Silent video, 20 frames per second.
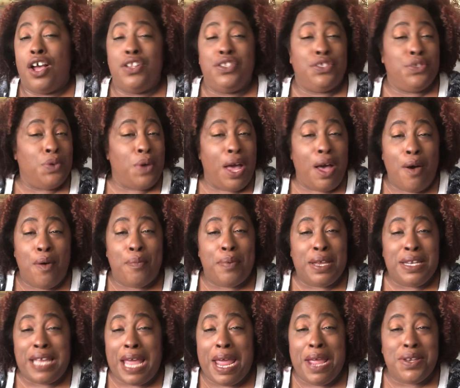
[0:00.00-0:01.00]
to help
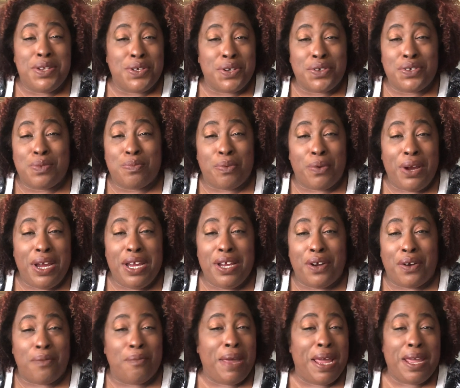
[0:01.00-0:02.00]
enhance your spring
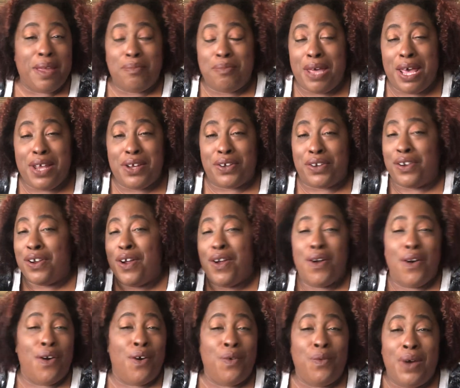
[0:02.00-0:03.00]
or make it better
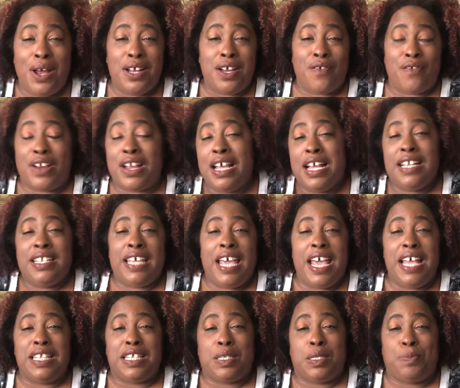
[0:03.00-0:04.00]
or whatever.
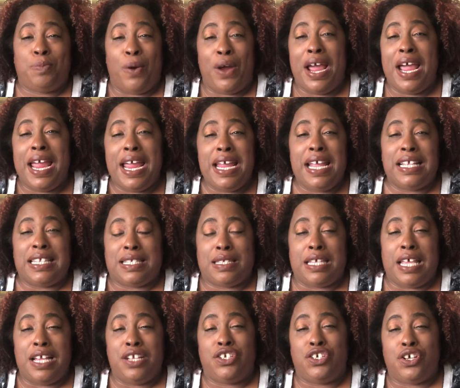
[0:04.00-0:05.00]
ten spring
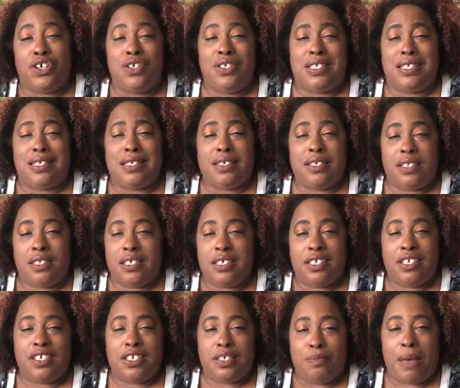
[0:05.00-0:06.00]
essentials. This
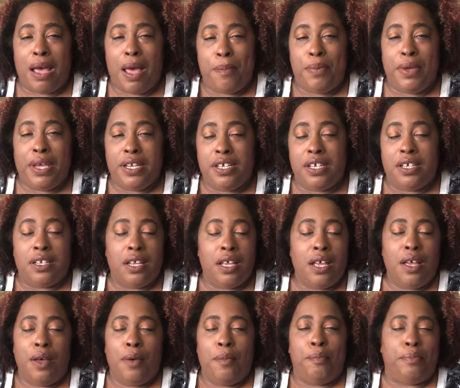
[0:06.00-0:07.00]
is just my opinion,
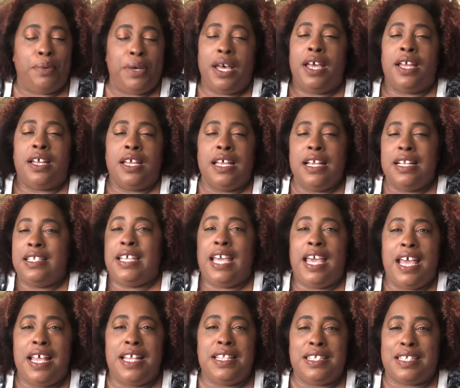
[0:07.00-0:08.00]
but
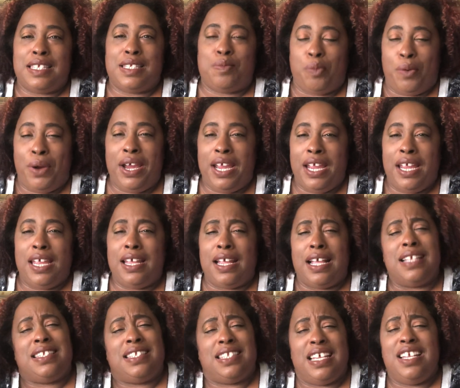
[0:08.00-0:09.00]
ten spring
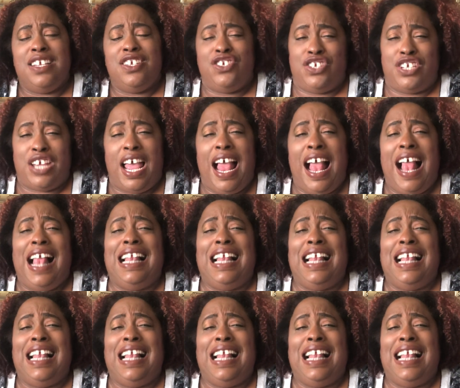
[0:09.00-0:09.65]
essentials.